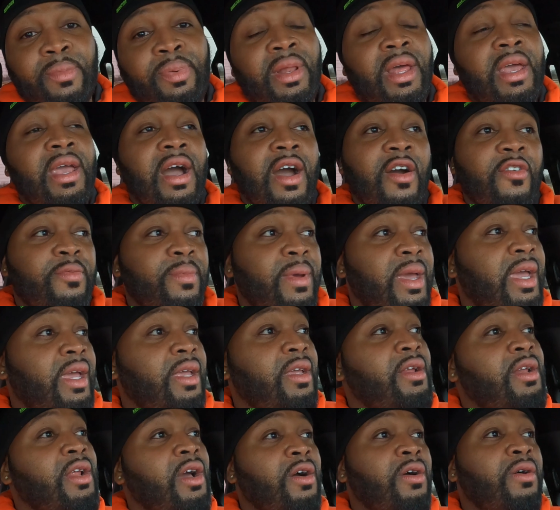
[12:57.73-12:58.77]
playoff, man.
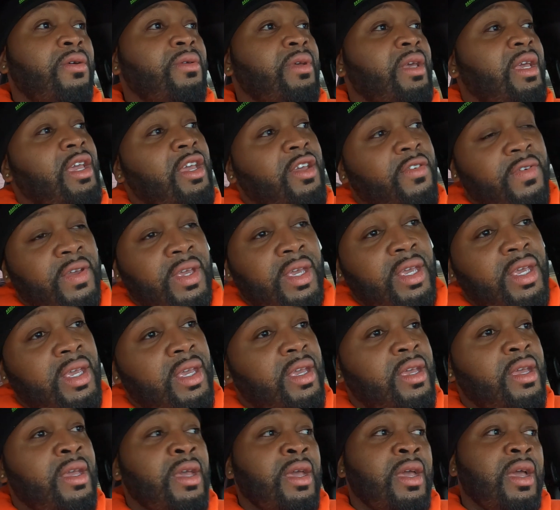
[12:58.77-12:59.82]
You know,
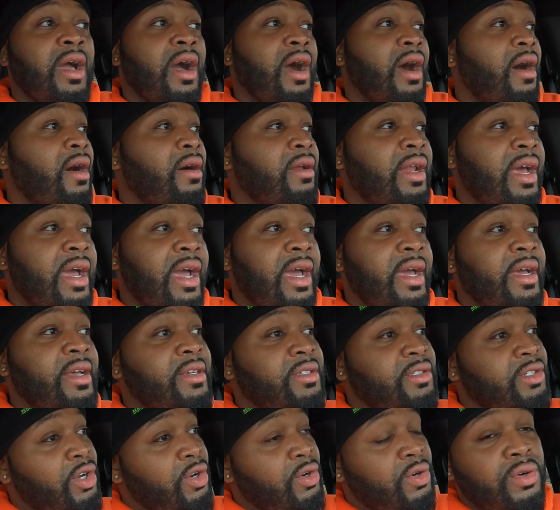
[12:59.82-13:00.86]
EV, all that,
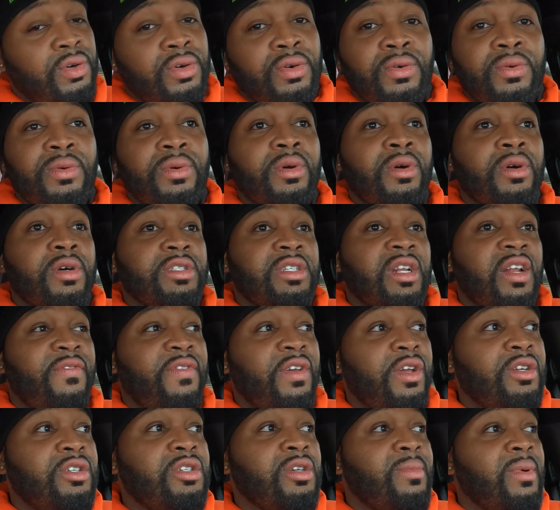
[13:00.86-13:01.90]
cool, we want to the
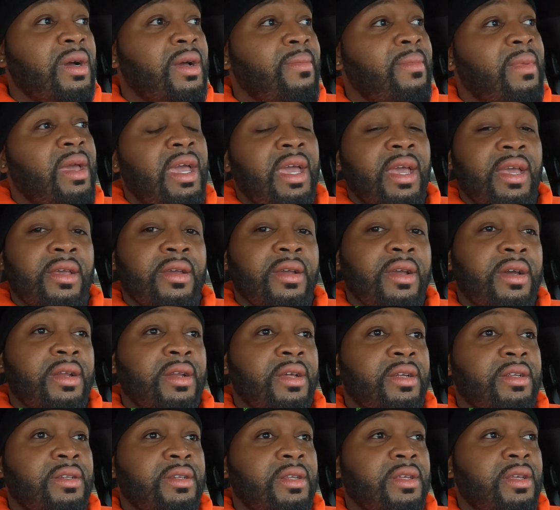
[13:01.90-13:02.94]
future, but man,
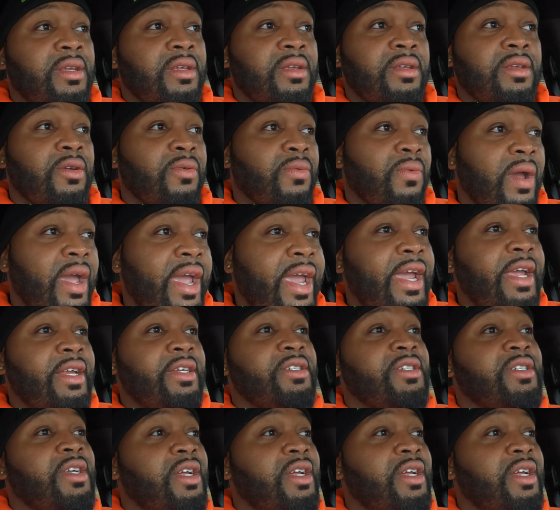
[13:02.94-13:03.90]
your range is